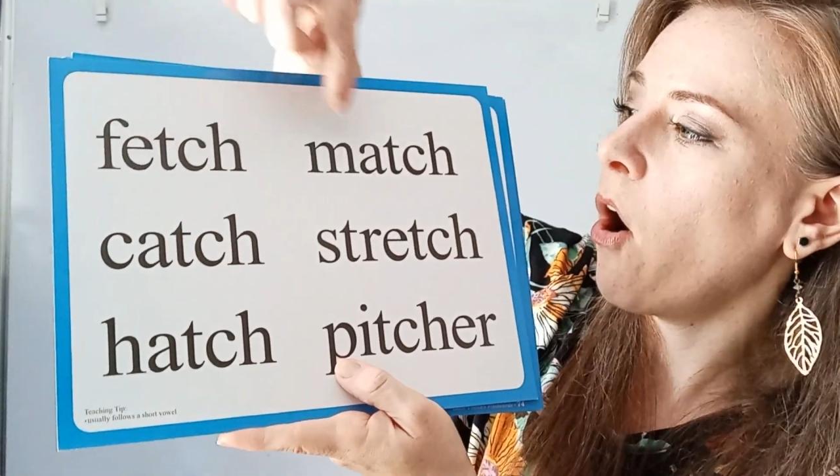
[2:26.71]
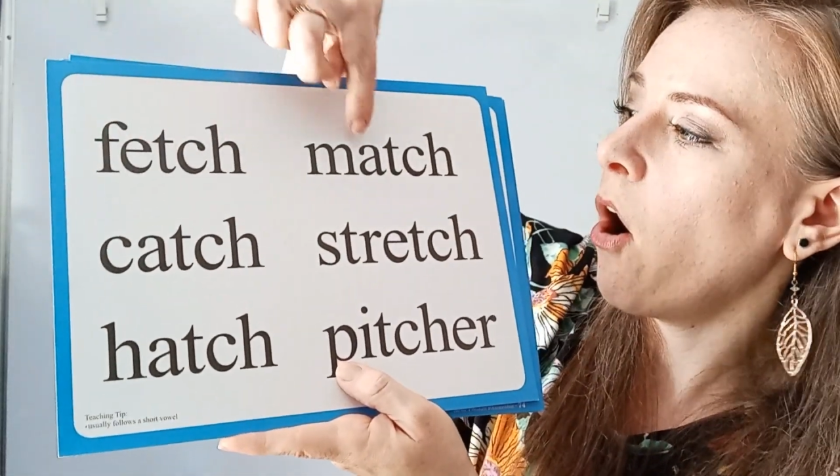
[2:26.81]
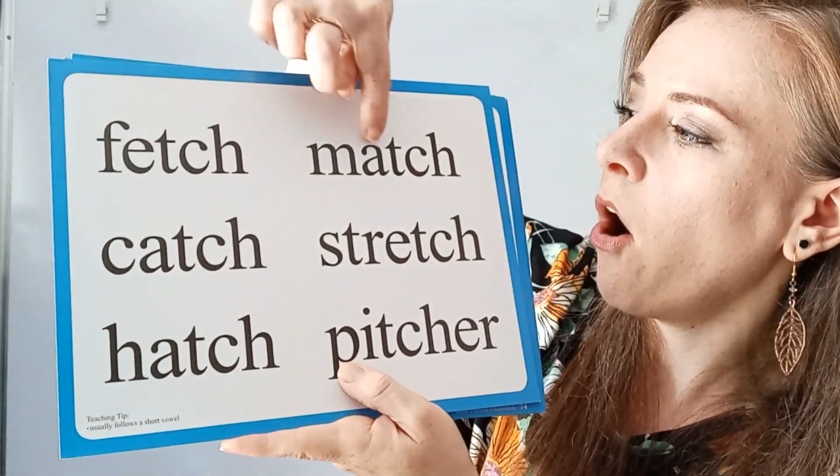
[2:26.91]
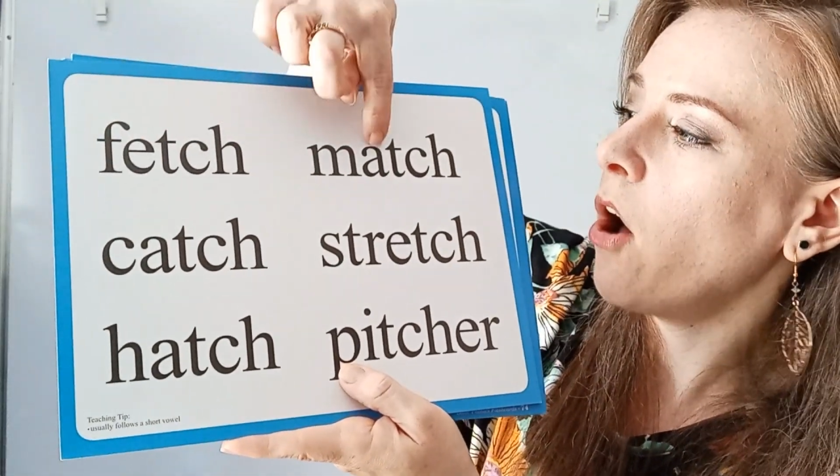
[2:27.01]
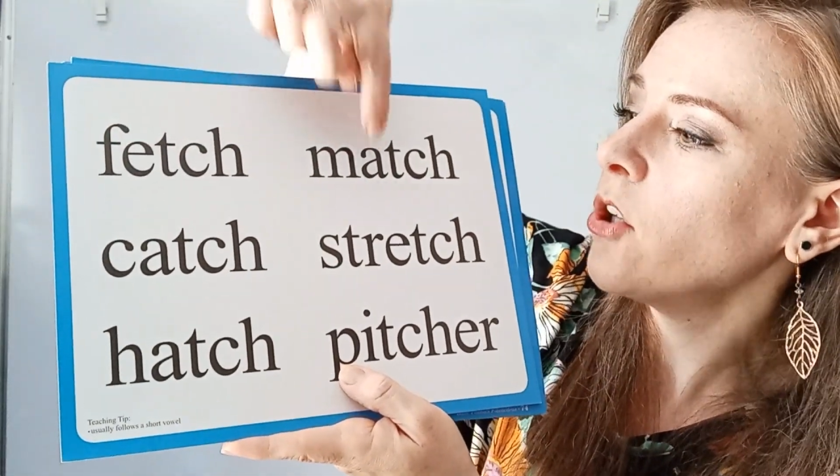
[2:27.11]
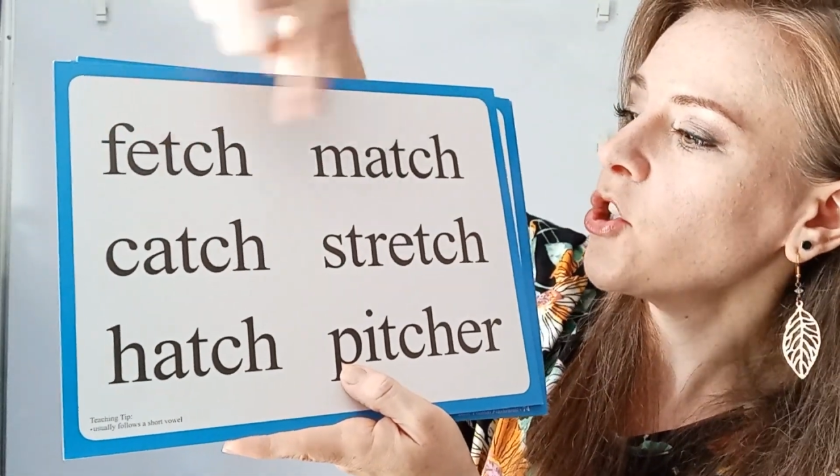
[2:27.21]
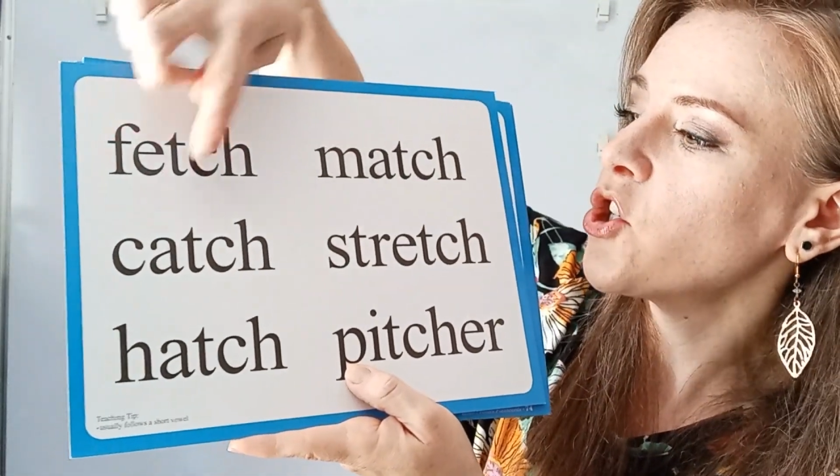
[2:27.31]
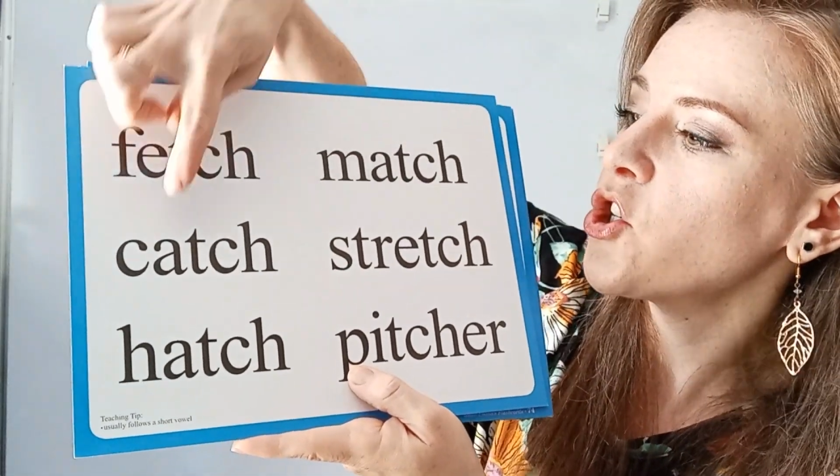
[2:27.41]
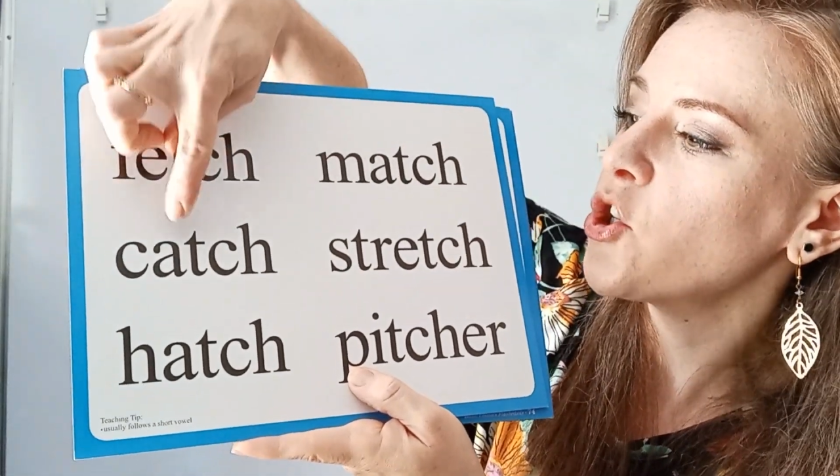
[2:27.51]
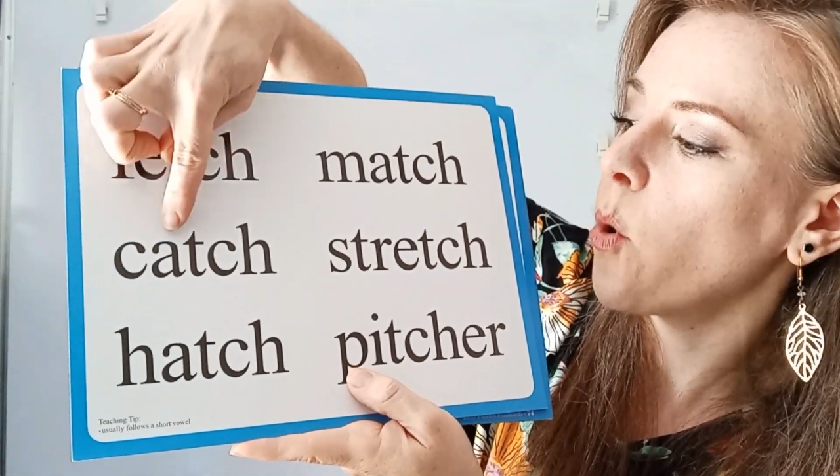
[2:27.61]
all
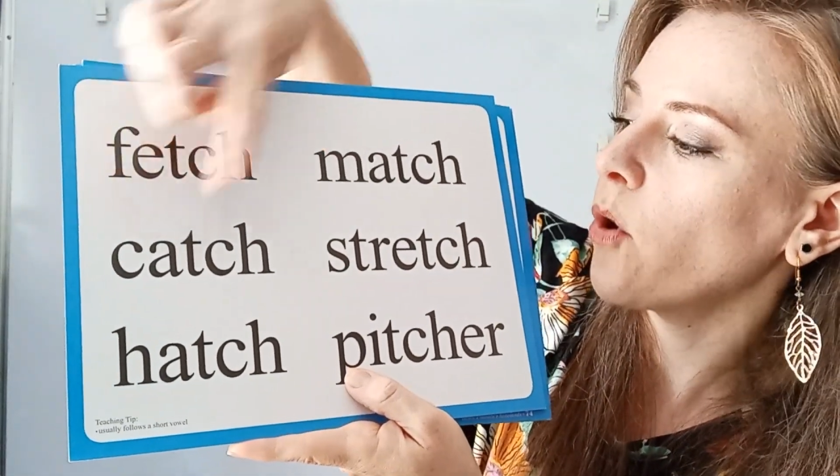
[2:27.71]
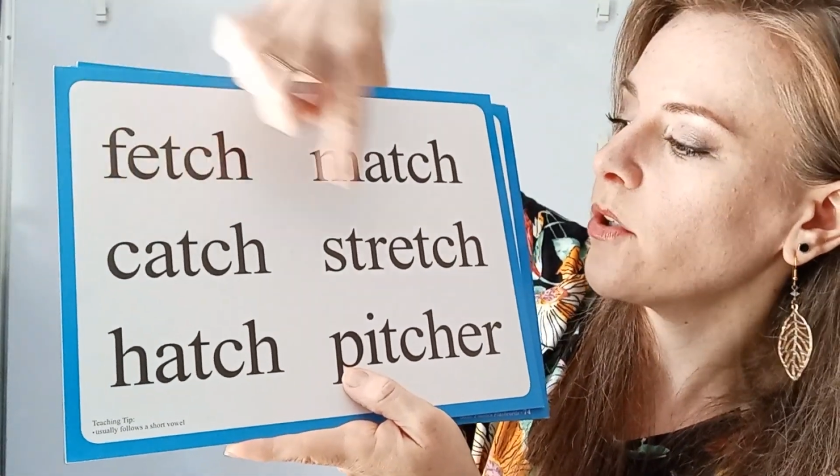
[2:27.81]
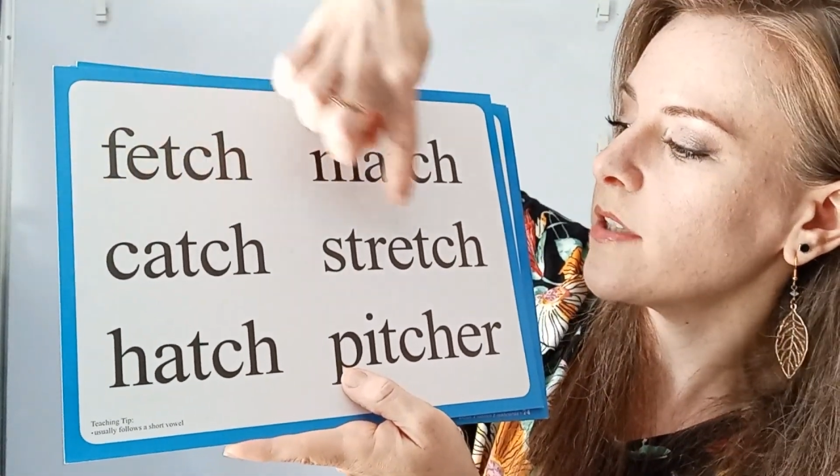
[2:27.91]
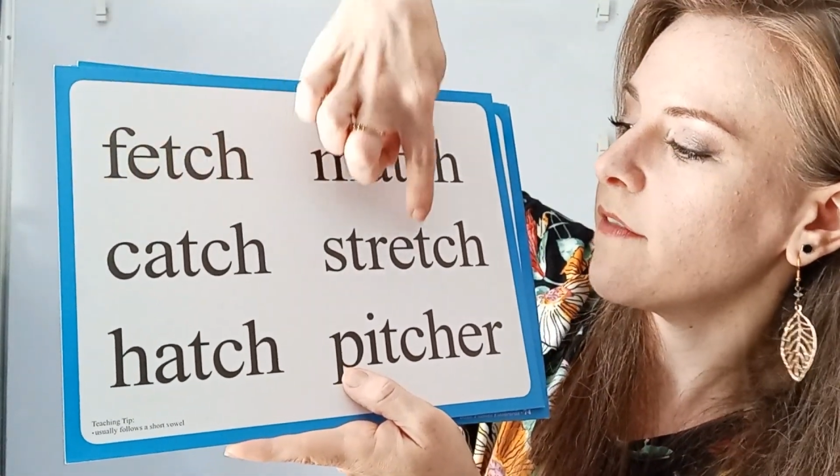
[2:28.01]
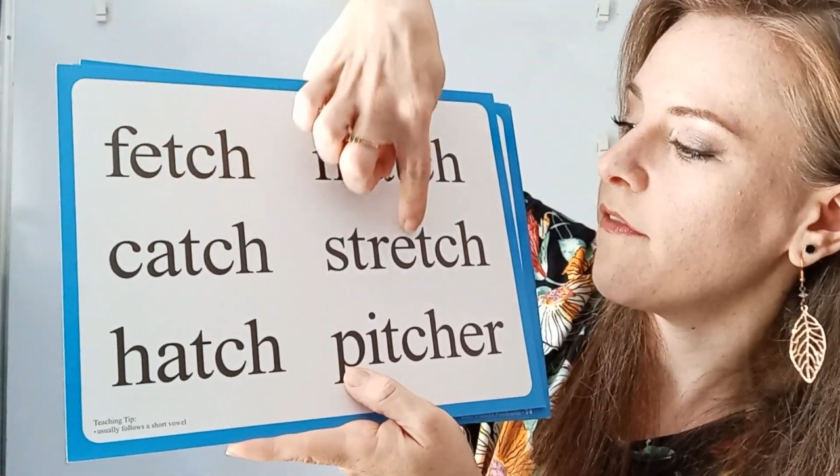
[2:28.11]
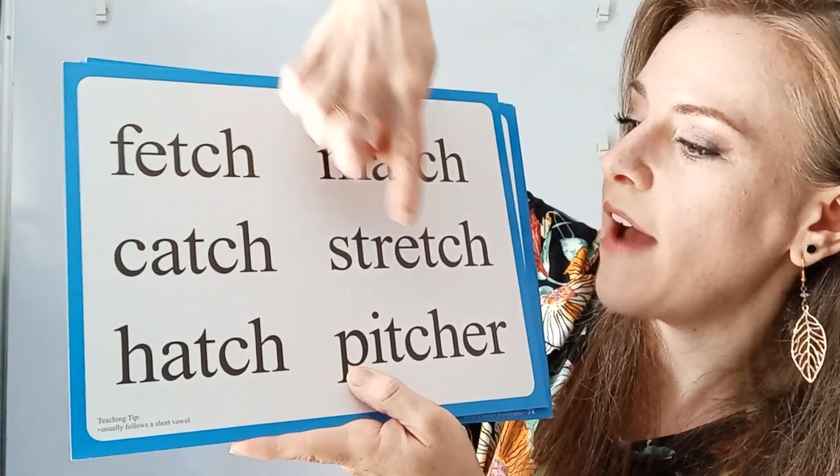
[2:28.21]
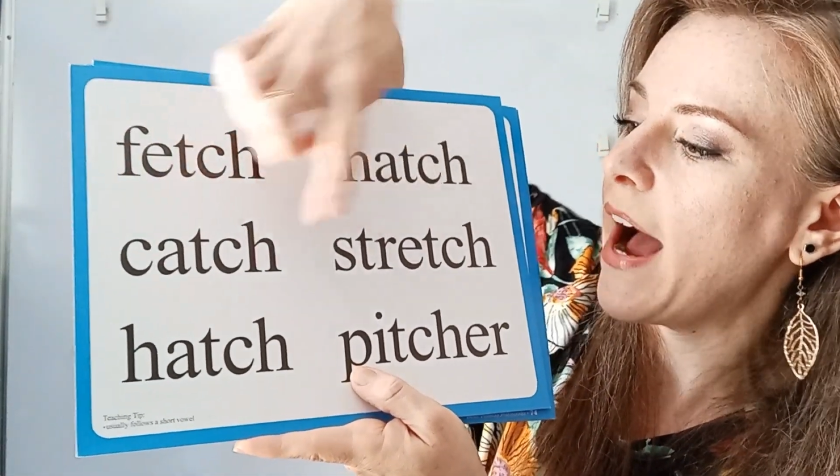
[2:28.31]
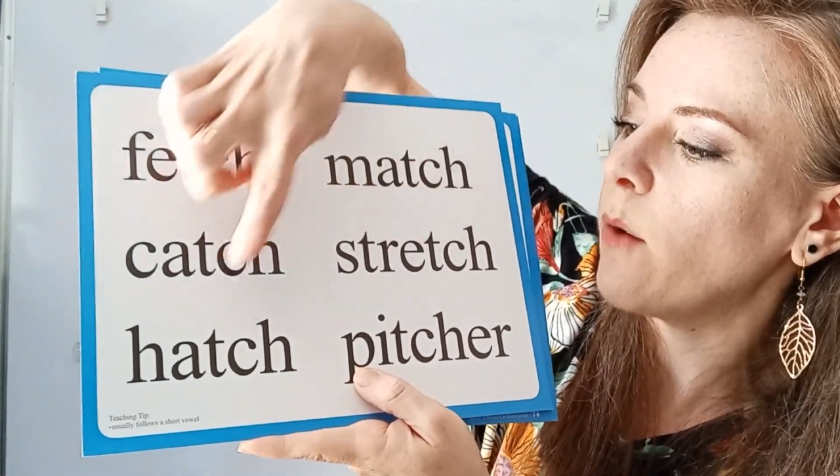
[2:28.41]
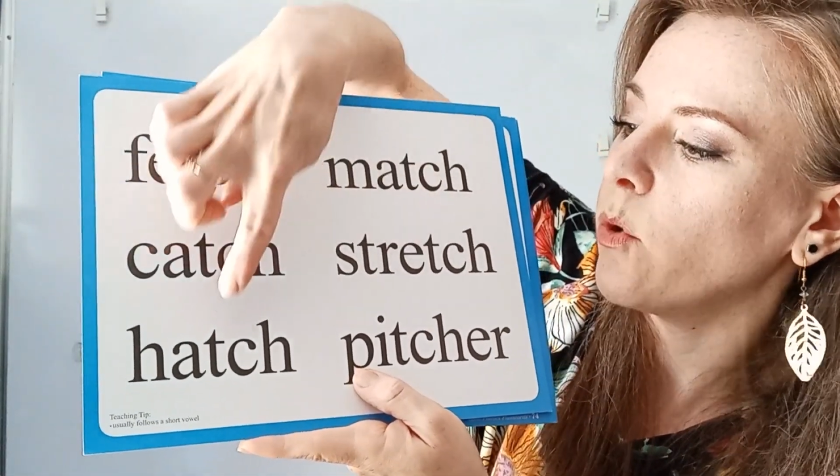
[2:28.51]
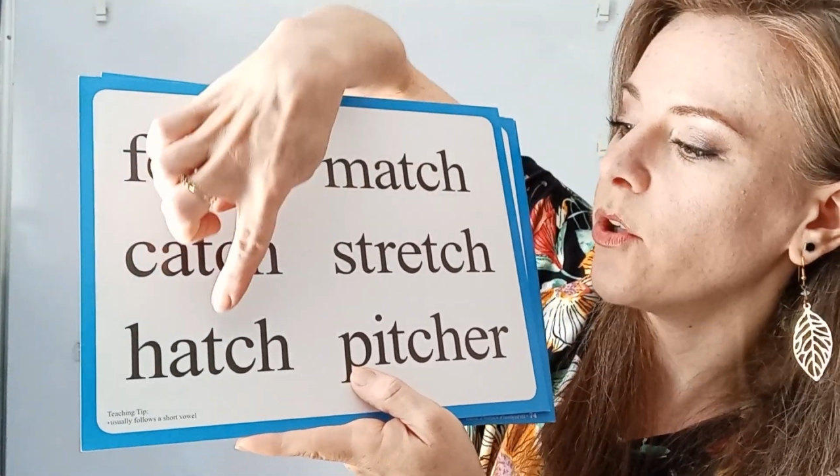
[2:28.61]
short
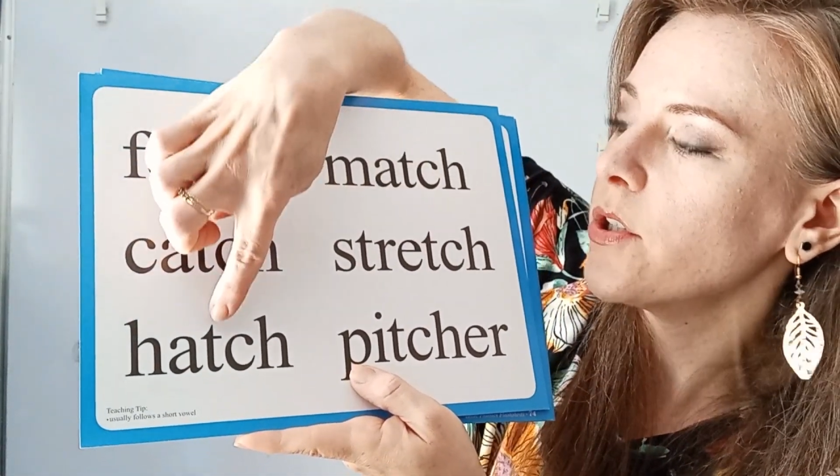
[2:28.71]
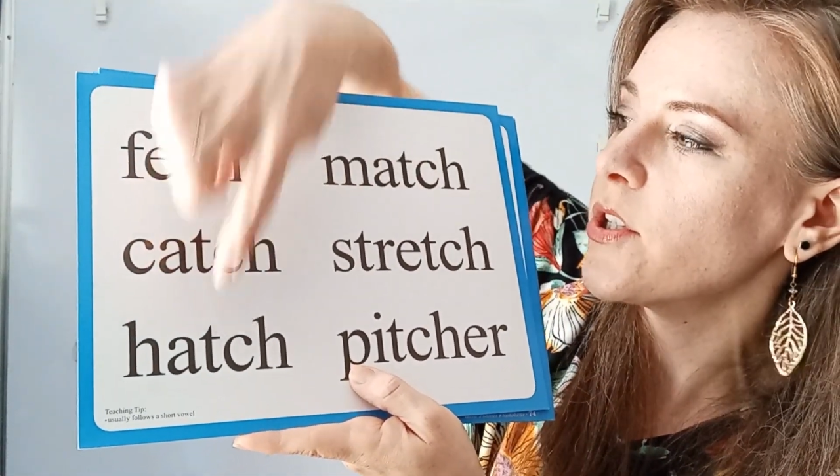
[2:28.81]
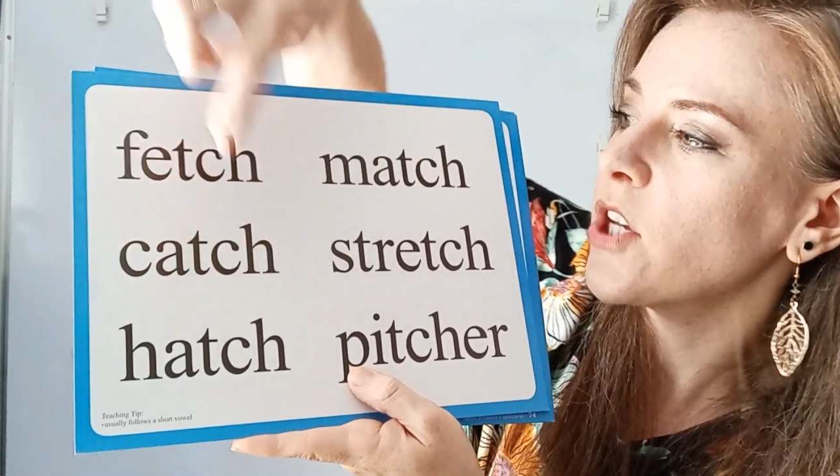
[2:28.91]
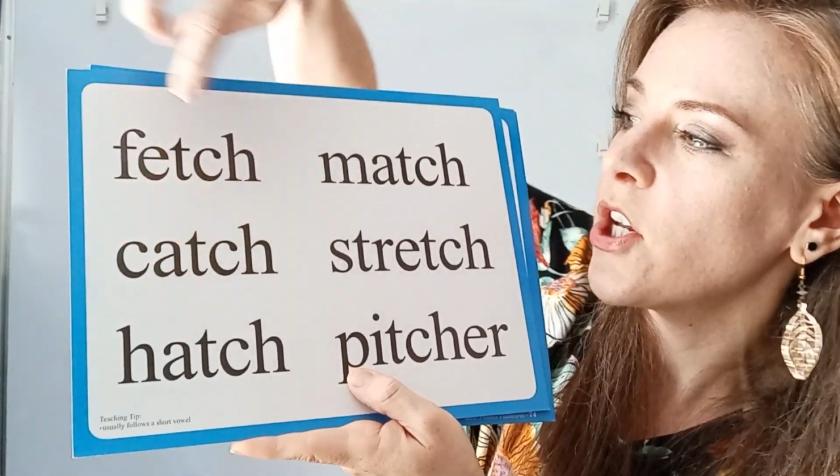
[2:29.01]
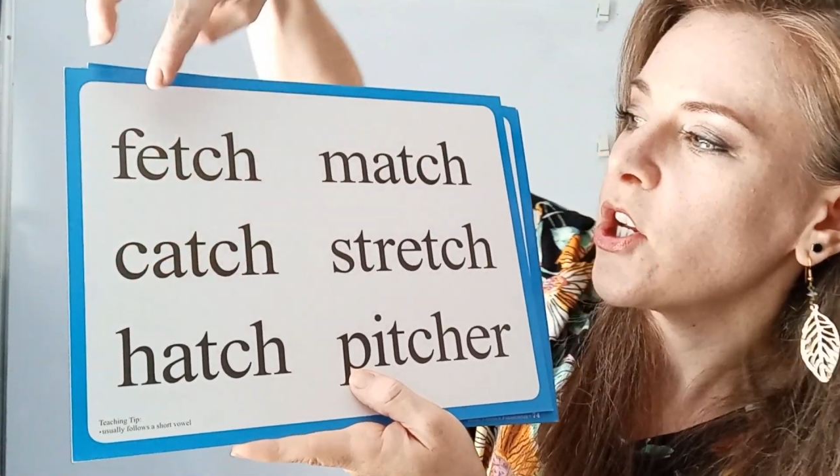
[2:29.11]
vowels,